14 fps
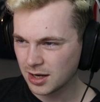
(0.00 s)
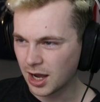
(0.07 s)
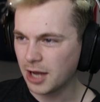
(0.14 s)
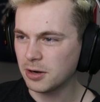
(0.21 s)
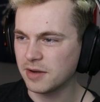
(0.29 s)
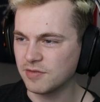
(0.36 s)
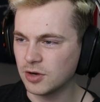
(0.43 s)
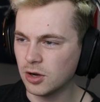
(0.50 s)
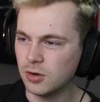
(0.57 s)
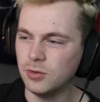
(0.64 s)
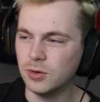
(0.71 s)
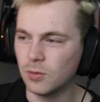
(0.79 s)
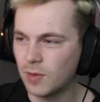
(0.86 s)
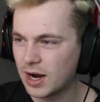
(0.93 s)
I don't even know
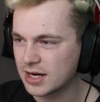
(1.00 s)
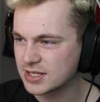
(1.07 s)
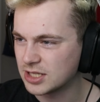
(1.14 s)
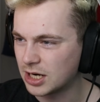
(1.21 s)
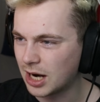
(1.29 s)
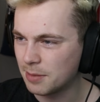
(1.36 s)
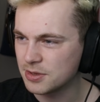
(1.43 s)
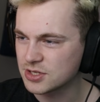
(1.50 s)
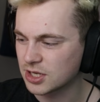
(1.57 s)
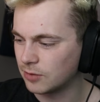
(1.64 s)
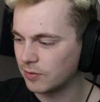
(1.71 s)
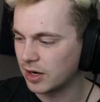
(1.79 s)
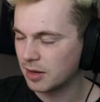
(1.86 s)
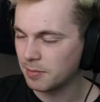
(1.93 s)
who to watch there. I'm just
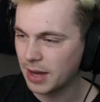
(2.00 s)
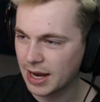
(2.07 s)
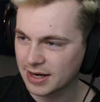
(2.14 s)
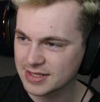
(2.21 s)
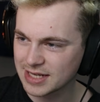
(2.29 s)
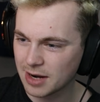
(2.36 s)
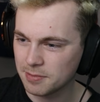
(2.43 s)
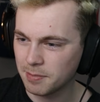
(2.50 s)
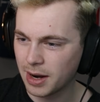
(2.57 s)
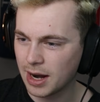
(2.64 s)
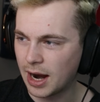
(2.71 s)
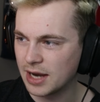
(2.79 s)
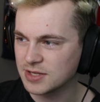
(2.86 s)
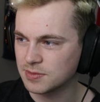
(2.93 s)
gonna run it back because my
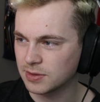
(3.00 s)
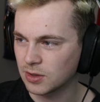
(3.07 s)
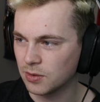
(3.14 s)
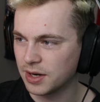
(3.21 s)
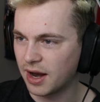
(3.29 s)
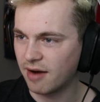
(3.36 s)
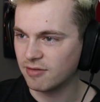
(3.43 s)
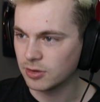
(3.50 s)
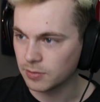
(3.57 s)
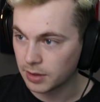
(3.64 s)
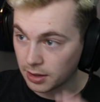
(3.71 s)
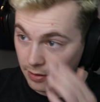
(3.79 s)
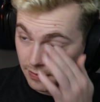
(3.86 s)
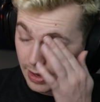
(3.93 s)
eyes were going
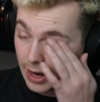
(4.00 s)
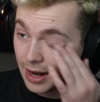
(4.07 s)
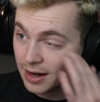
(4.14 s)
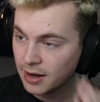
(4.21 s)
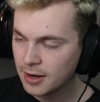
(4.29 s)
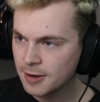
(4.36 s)
everywhere on that.